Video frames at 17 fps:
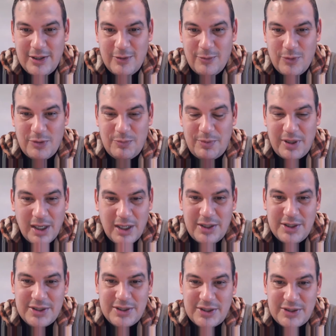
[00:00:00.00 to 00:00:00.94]
would be
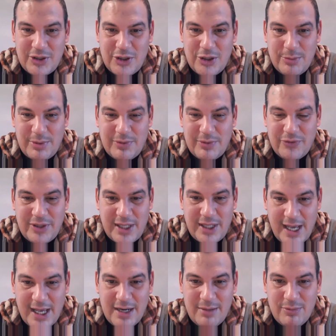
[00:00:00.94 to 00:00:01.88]
undisturbed for the
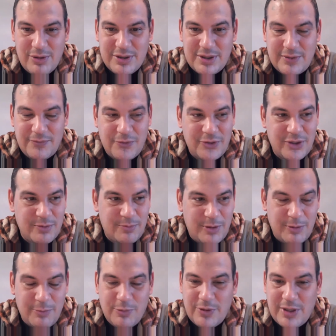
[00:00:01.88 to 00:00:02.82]
animals and for the
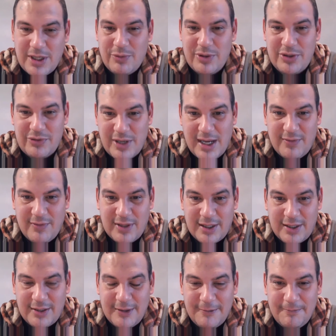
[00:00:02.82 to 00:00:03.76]
people that were traveling.